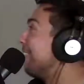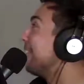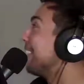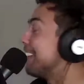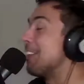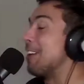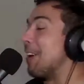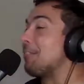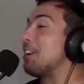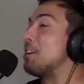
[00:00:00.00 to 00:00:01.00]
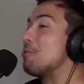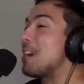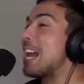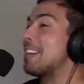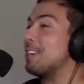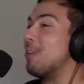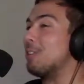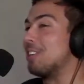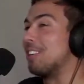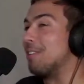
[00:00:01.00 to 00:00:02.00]
believe it. I'm saying you gotta rate. go
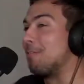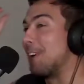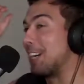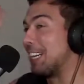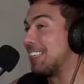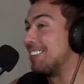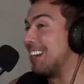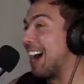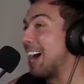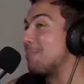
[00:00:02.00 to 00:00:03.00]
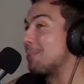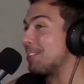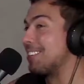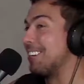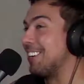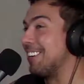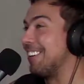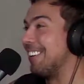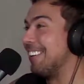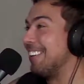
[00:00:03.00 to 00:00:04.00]
to the fucking top
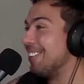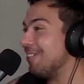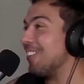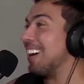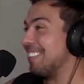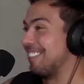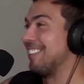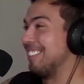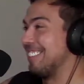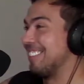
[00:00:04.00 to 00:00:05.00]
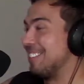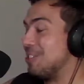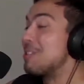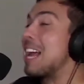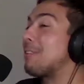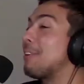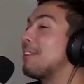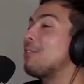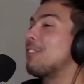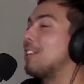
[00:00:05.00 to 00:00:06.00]
tier yeah. breast surgeon, dude. You that's one of
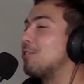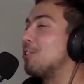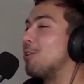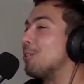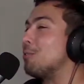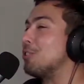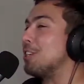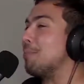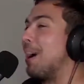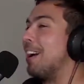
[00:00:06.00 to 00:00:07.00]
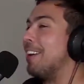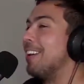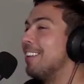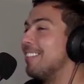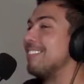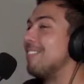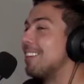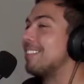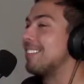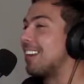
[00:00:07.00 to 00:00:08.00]
those things you don't go cheap on. There's some
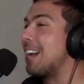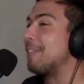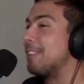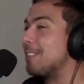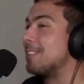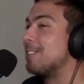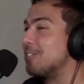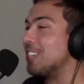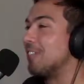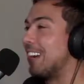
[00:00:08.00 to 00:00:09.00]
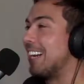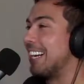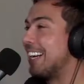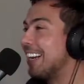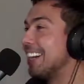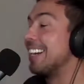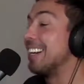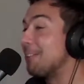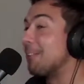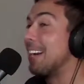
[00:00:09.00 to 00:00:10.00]
things in life you don't go cheap on, like
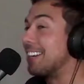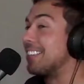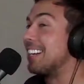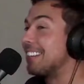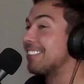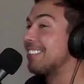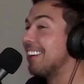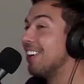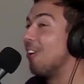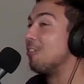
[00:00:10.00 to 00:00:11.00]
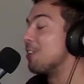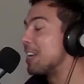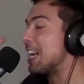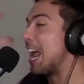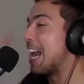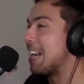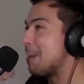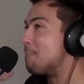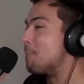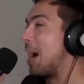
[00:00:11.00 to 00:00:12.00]
good and fake tits, or really
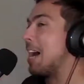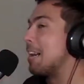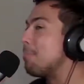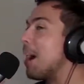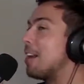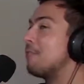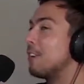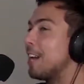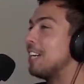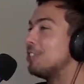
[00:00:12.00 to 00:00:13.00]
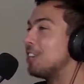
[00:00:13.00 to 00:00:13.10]
any body modification.